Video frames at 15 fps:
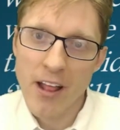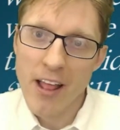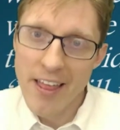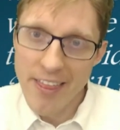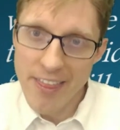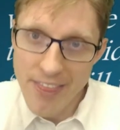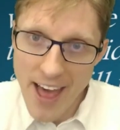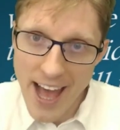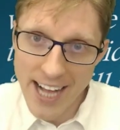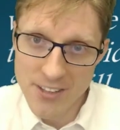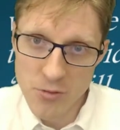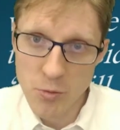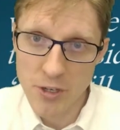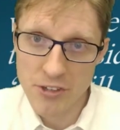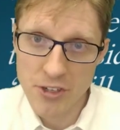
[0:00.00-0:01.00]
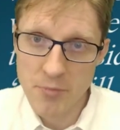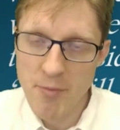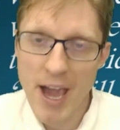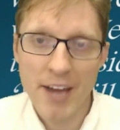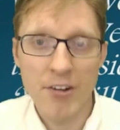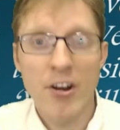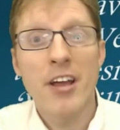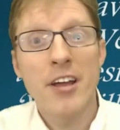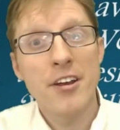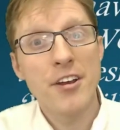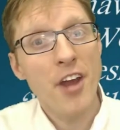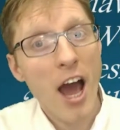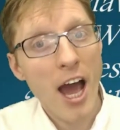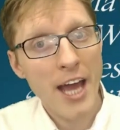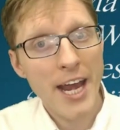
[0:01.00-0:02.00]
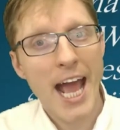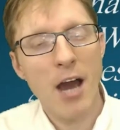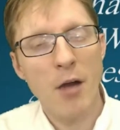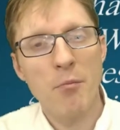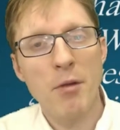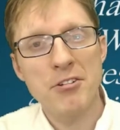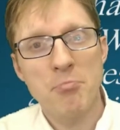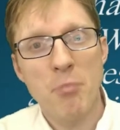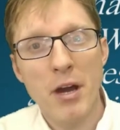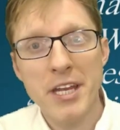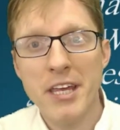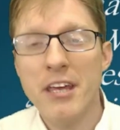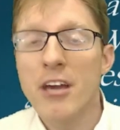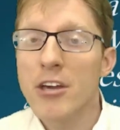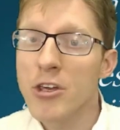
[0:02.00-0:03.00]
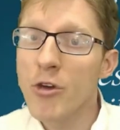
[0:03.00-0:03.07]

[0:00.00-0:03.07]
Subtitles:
That's what should matter, not how much money you've